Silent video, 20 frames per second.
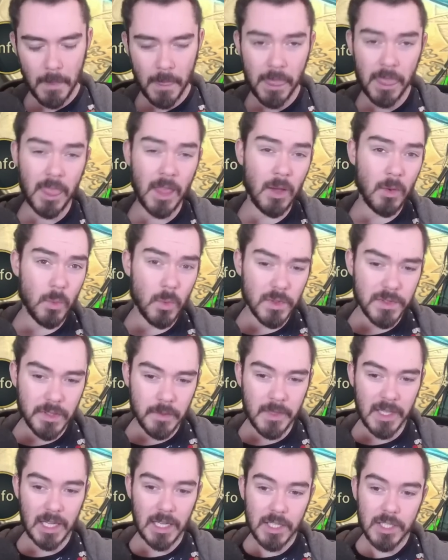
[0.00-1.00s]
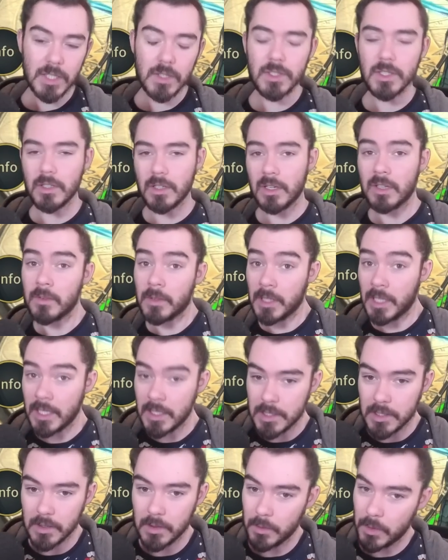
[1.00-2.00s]
Now, some of the issues you could run
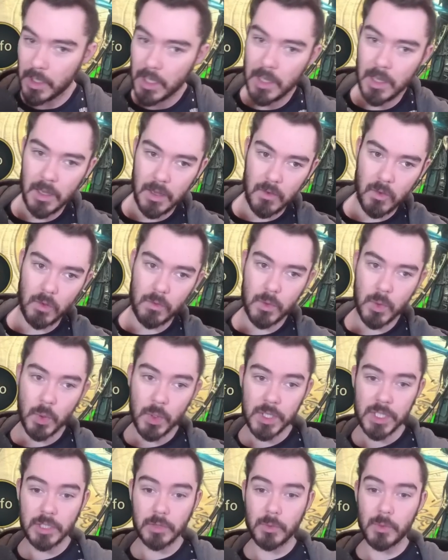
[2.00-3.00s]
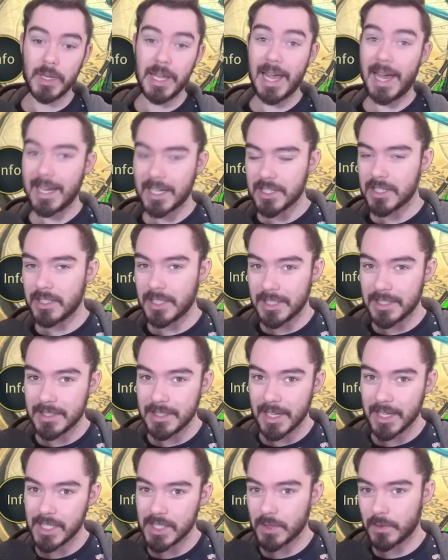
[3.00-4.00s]
into. Of course, reaction
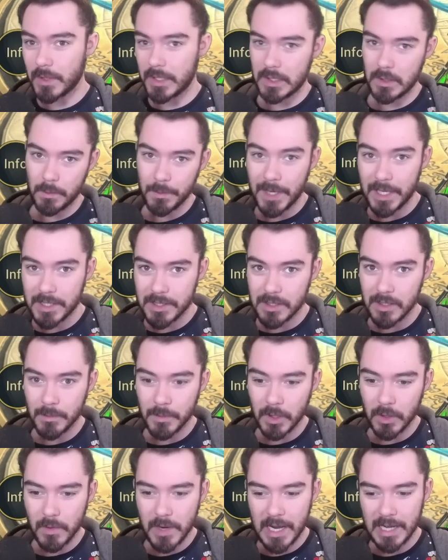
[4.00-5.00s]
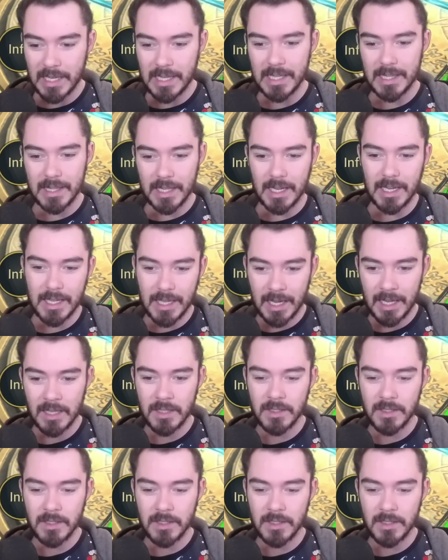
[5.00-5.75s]
accessories, we mentioned them already, they can